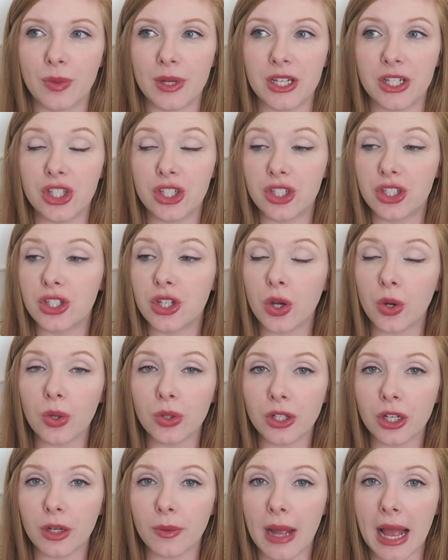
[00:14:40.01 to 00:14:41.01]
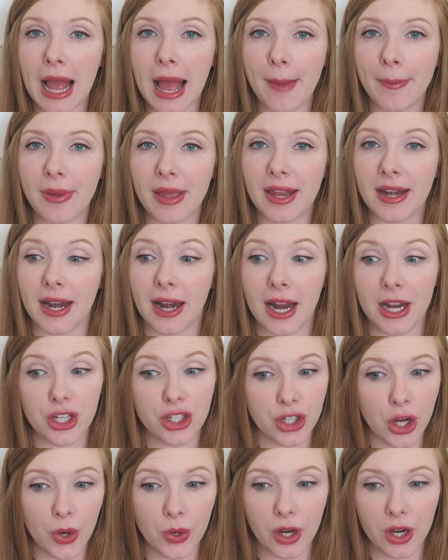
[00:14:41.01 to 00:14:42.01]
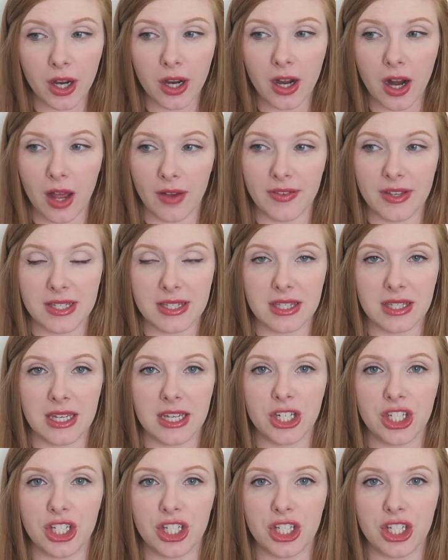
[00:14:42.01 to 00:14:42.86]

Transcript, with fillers: We told her what happened and I showed her, obviously.